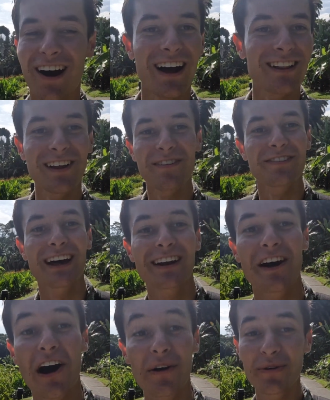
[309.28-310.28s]
I love that.
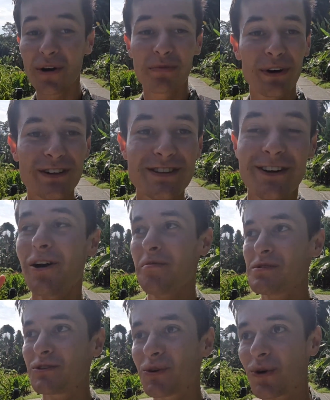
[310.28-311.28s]
I wanted to go up
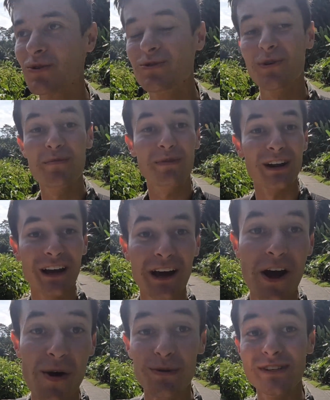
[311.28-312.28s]
and talk to him, but he
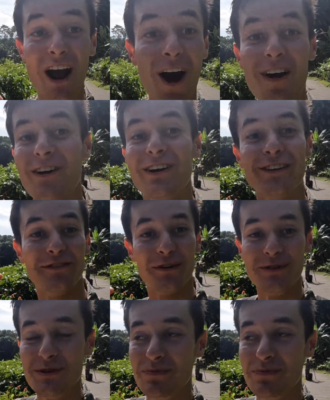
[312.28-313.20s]
was hurrying through his